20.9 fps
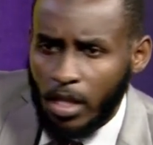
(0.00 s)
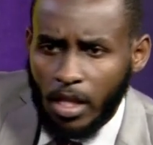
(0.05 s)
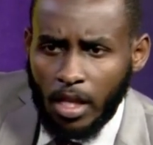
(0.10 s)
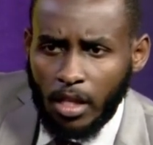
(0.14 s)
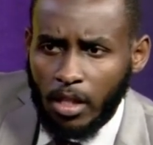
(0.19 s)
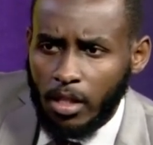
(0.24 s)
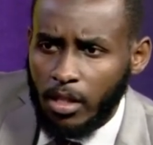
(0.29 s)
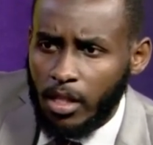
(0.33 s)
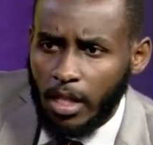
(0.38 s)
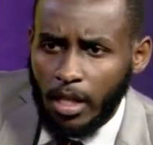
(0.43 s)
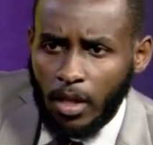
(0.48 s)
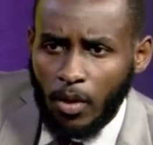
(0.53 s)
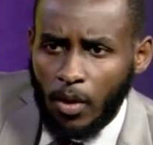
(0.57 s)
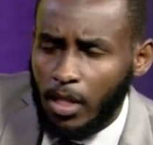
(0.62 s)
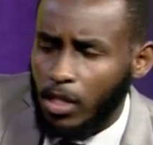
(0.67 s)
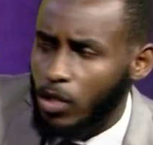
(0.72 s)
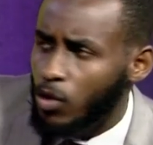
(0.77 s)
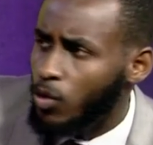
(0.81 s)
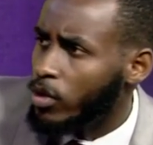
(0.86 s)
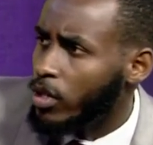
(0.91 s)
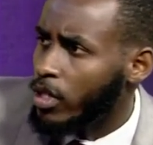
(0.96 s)
there are
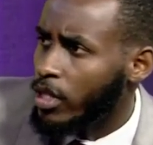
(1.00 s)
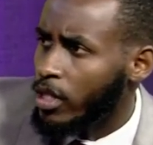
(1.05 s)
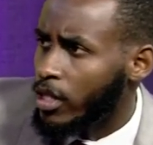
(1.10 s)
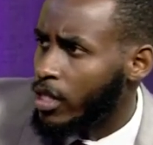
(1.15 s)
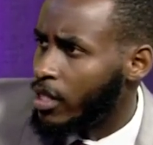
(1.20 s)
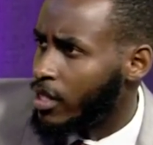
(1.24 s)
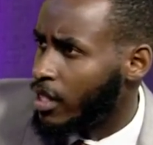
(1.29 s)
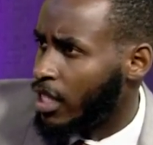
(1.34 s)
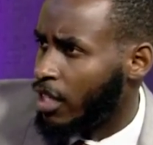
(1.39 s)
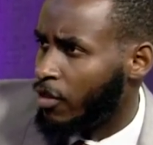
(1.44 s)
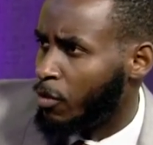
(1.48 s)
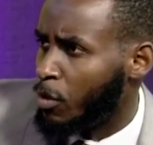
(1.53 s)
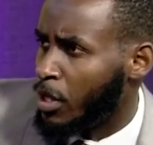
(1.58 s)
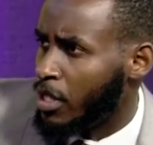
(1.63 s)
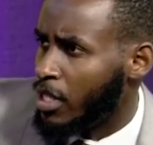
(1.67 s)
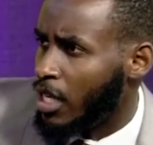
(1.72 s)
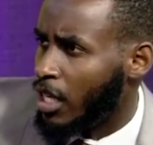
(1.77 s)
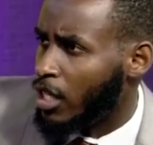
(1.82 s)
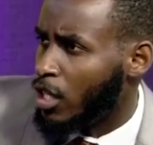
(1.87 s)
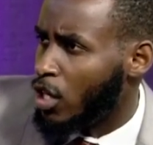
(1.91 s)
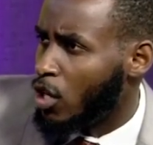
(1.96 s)
1, 2, 3 things that have
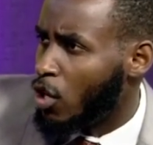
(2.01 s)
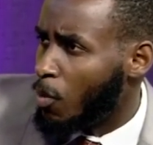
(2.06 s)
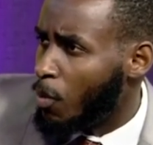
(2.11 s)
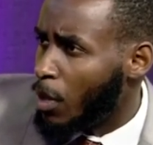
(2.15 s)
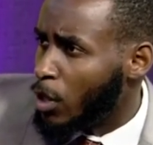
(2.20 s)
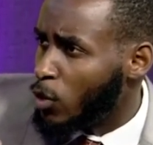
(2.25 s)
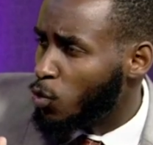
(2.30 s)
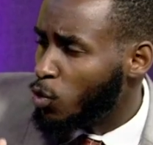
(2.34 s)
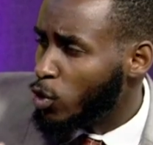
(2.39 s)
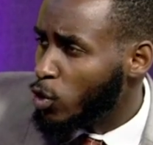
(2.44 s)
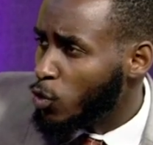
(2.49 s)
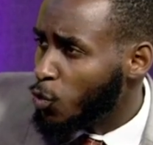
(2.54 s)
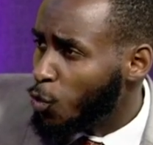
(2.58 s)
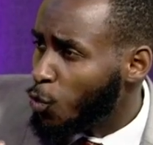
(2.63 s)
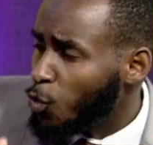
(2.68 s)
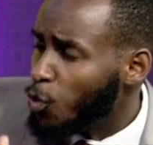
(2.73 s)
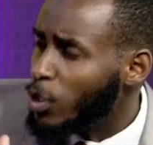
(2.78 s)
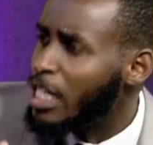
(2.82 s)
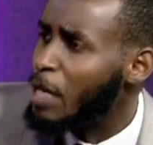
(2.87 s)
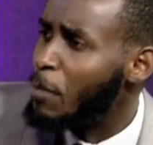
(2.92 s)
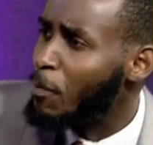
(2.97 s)
been done. But what
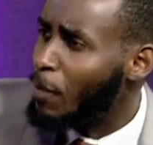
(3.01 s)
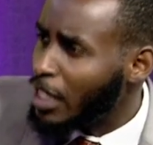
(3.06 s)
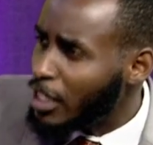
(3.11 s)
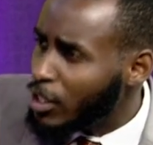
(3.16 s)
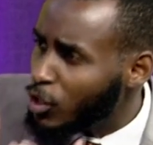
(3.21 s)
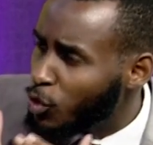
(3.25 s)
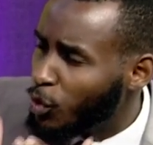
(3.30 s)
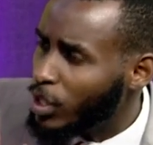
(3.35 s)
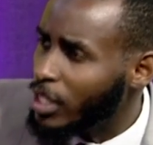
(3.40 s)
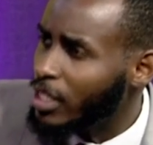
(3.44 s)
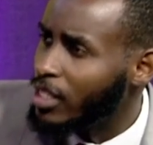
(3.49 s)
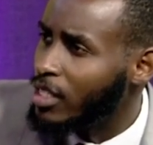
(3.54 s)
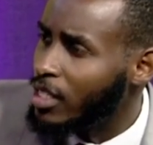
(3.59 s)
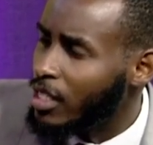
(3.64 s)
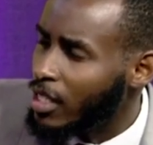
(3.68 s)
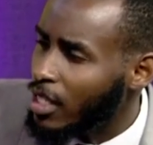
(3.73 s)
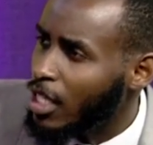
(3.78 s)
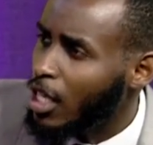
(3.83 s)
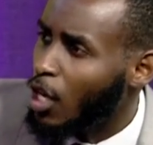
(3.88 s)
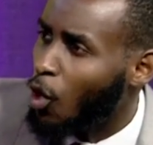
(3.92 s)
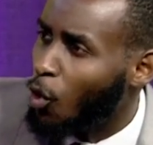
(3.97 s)
the
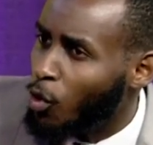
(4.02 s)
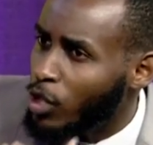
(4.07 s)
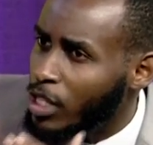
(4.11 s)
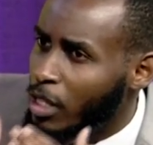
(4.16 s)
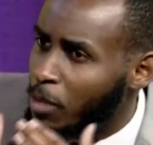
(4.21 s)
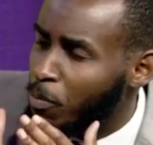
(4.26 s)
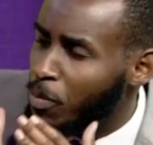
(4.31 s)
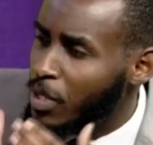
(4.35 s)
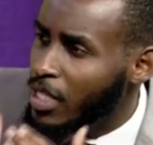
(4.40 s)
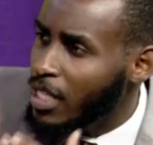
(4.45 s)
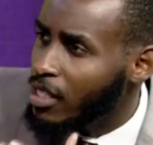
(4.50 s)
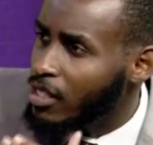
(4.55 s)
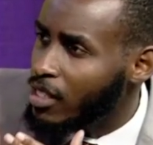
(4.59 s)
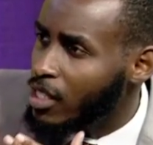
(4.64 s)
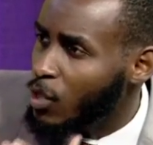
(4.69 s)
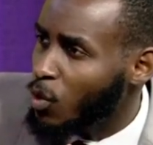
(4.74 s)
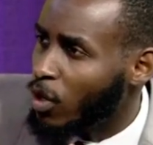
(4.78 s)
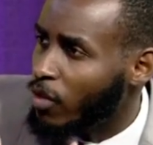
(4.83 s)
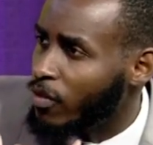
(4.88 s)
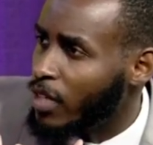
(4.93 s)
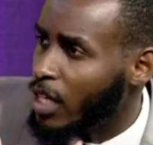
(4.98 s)
majority or the biggest
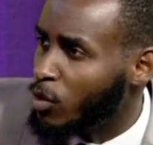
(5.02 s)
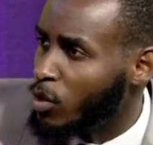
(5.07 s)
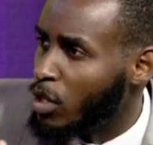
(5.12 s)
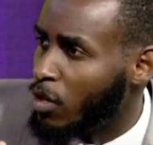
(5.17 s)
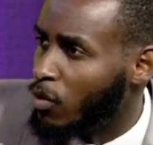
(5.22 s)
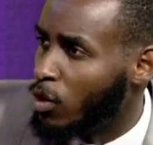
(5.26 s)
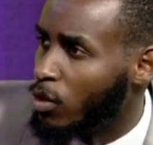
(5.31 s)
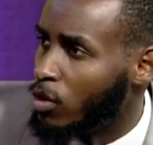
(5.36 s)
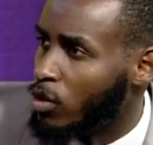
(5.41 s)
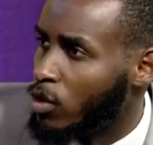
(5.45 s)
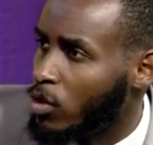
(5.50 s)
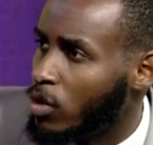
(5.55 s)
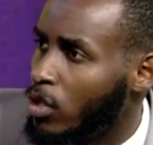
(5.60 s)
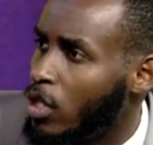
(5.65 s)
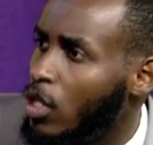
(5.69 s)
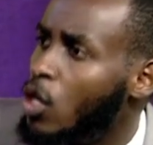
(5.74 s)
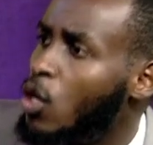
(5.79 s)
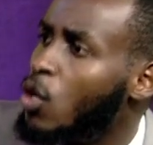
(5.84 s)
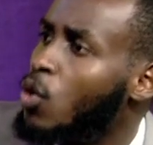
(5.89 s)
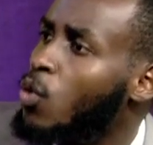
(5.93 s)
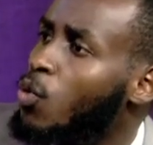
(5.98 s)
thing we have done with devolution,
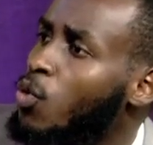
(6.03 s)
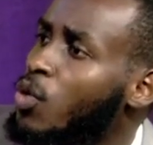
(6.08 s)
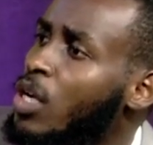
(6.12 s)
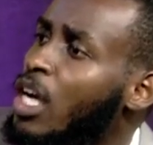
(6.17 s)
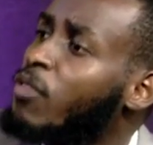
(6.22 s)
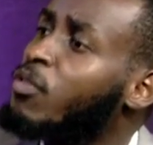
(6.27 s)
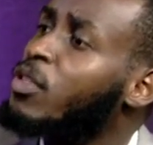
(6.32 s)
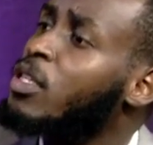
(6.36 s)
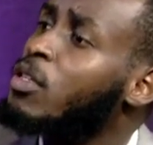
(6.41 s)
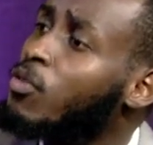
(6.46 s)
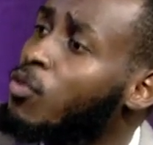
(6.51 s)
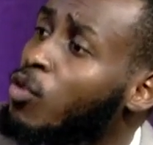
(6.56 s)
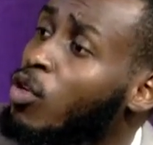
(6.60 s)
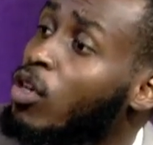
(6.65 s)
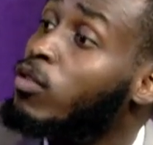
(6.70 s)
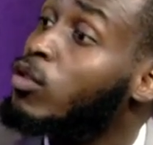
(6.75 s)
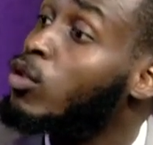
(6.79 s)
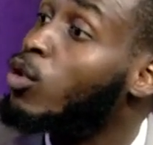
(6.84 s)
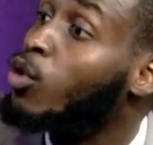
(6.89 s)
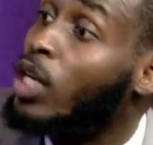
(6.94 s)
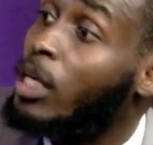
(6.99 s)
we have
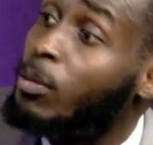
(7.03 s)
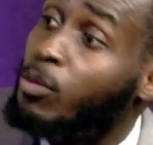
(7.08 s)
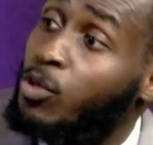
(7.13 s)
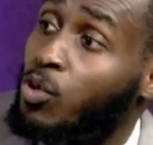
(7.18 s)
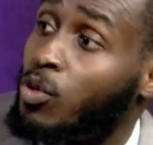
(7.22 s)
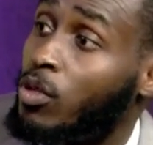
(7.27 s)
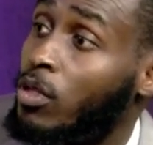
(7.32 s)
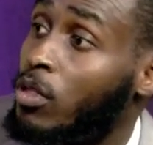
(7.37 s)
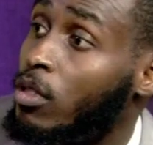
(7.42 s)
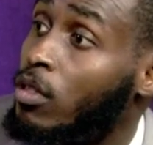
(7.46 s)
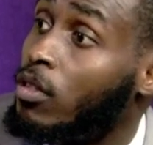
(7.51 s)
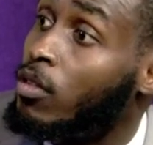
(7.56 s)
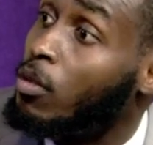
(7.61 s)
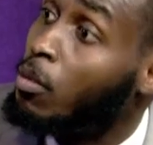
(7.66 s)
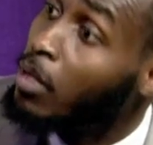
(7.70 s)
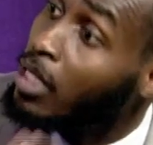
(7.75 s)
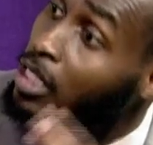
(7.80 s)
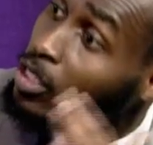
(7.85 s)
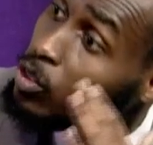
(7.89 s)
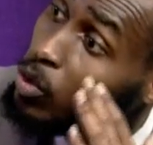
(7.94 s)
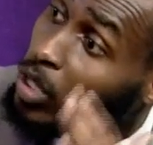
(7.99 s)
devolved corruption
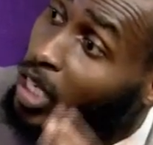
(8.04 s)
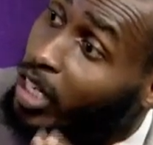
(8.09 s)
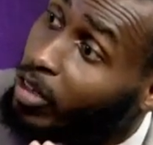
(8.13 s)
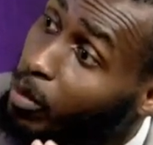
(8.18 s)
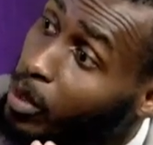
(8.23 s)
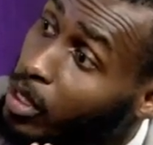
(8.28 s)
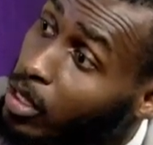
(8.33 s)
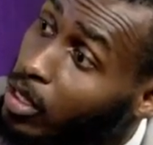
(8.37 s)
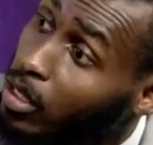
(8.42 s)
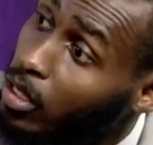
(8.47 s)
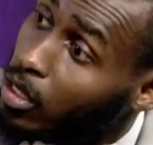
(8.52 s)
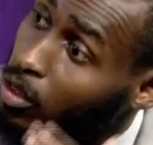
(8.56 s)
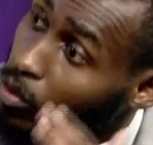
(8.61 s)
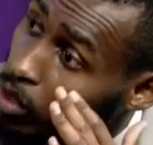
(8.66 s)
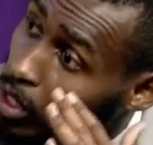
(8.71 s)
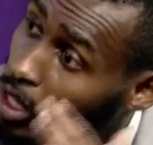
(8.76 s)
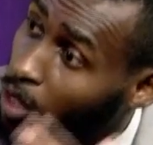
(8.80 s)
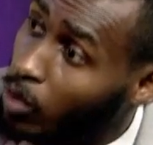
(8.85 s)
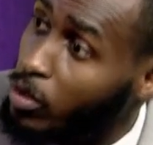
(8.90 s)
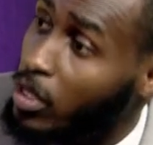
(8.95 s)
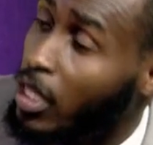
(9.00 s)
from national government to
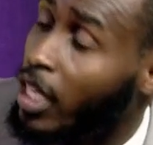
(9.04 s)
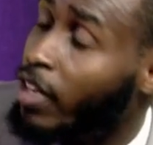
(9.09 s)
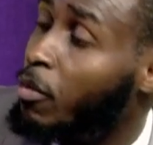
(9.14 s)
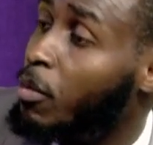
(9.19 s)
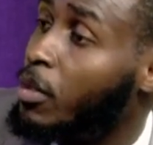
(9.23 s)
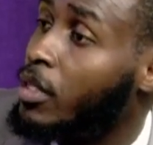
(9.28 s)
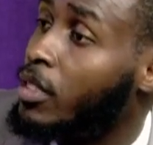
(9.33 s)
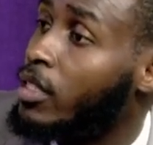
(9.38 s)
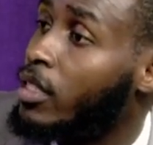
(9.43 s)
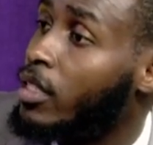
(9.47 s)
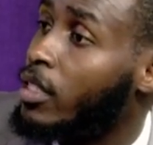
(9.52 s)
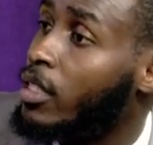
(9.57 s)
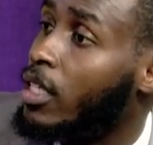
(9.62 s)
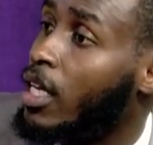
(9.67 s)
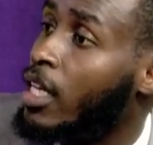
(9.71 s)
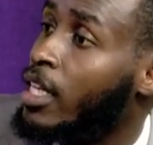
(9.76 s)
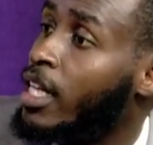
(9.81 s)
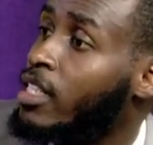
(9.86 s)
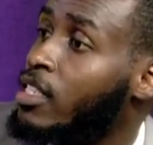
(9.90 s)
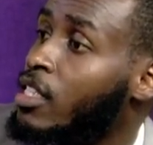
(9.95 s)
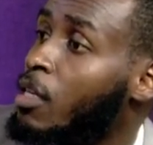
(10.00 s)
the county government.
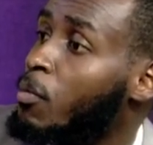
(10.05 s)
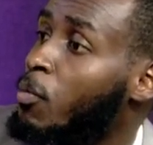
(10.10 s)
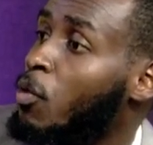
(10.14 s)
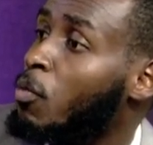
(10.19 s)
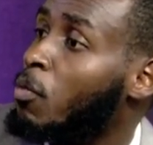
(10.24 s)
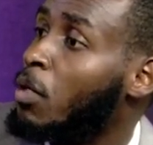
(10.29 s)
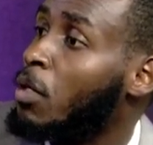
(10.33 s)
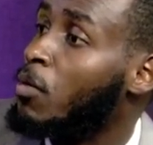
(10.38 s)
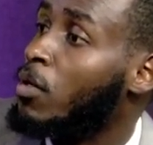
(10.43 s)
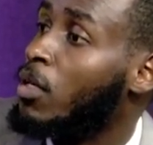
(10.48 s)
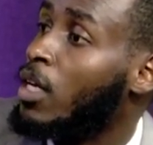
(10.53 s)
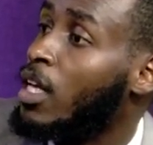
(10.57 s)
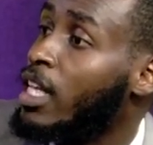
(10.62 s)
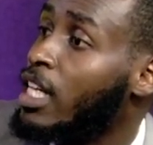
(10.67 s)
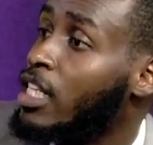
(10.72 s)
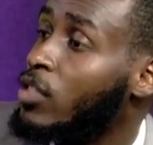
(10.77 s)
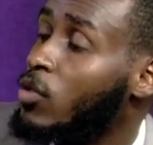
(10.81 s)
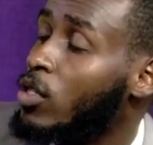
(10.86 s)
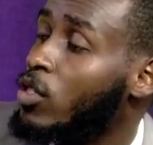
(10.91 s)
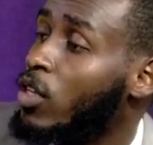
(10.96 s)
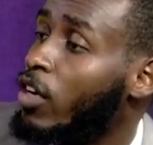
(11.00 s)
And that is the problem.
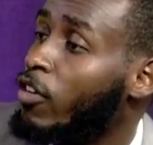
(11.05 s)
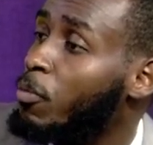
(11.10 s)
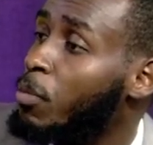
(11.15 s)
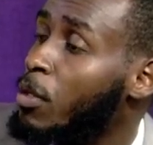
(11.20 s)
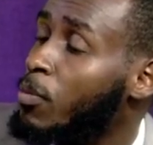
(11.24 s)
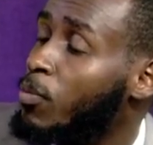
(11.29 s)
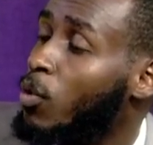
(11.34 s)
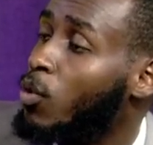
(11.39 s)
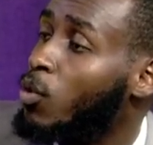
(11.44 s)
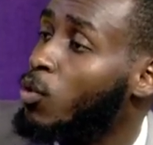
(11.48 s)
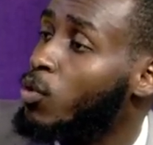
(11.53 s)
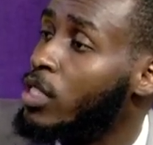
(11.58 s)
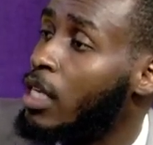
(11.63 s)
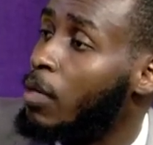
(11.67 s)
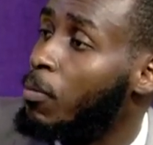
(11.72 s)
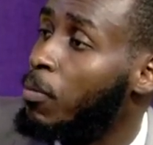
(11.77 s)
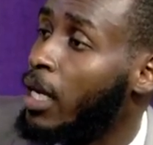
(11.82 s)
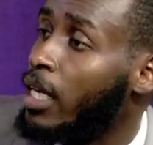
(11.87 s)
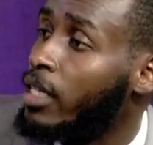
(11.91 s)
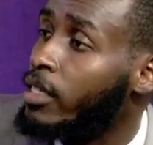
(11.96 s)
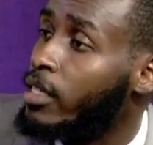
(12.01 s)
That is why you have people who
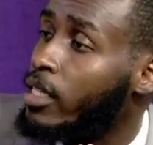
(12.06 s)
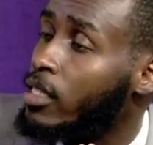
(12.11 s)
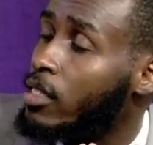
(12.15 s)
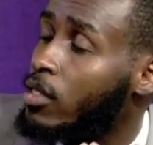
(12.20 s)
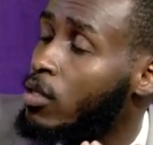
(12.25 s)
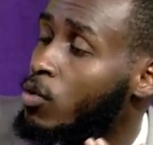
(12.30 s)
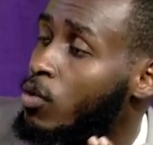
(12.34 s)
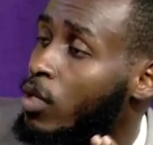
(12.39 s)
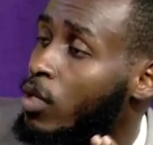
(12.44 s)
supply things